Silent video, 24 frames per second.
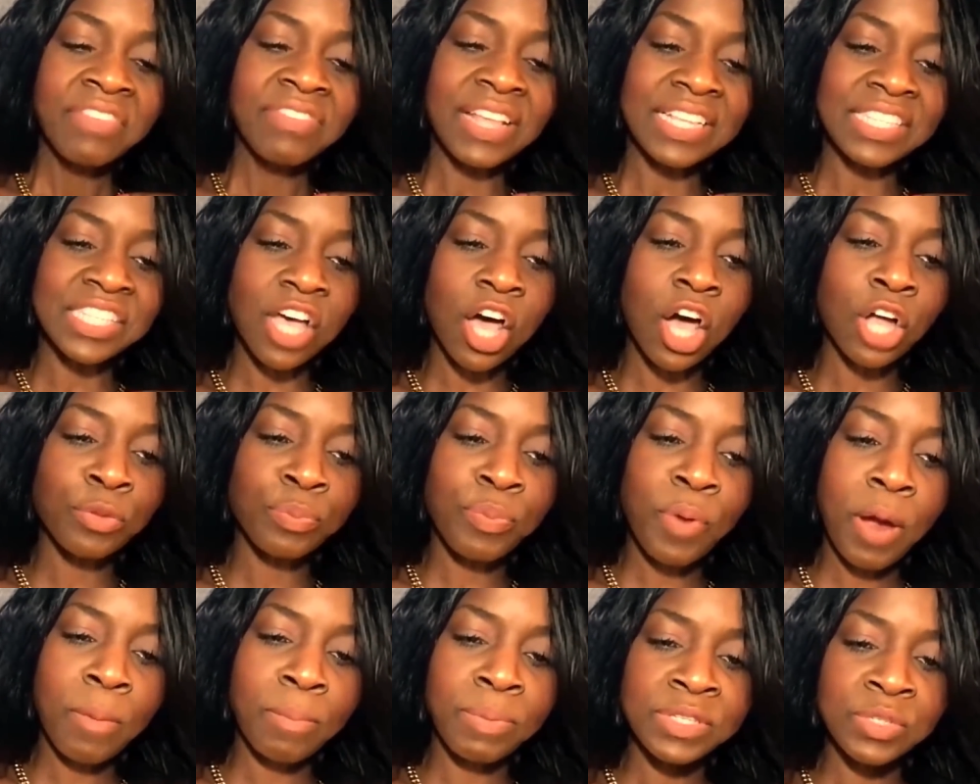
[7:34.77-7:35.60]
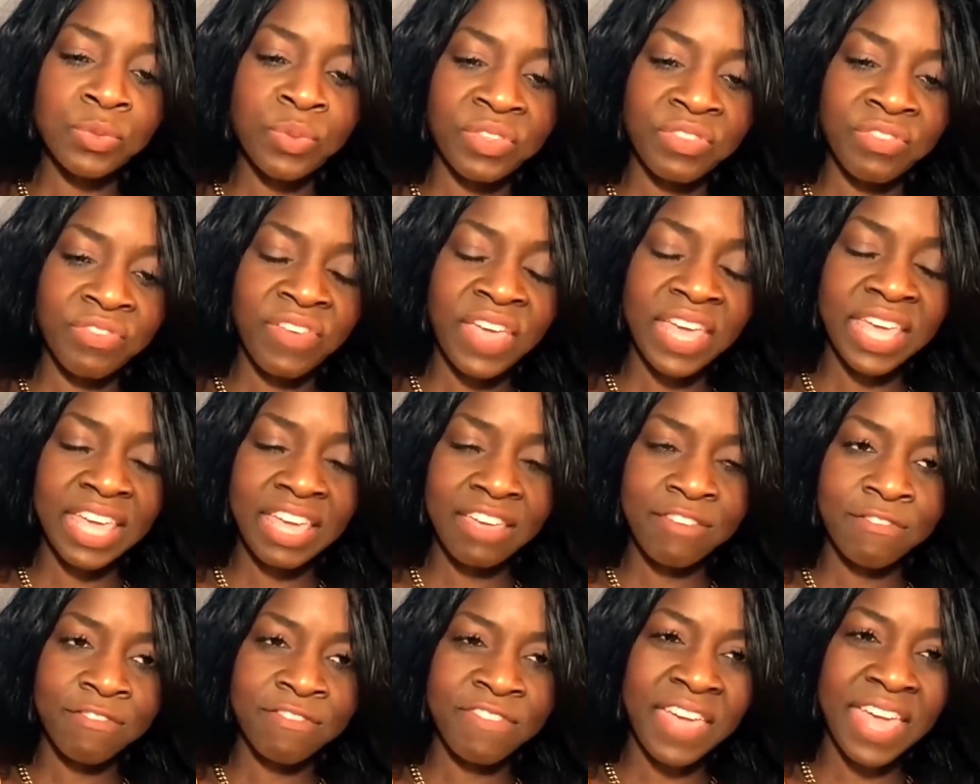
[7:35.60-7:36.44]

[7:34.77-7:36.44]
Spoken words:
That's onpurposewithvicki,